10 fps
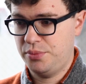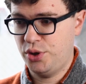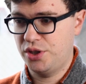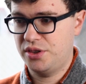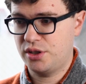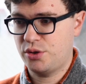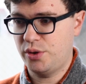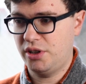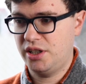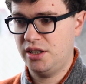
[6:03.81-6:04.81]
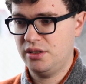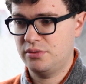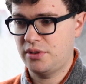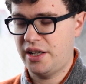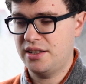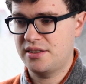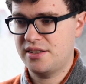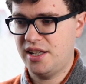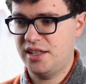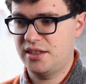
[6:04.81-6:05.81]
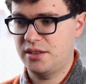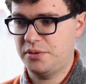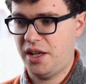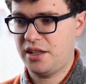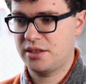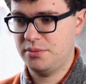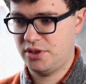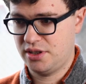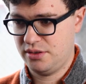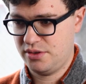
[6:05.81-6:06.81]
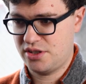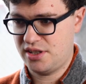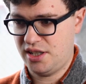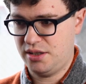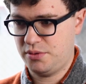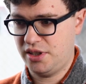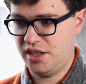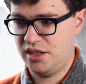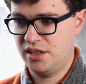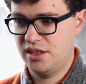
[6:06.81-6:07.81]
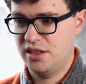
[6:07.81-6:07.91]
put the query right inside the React component, which is Relay,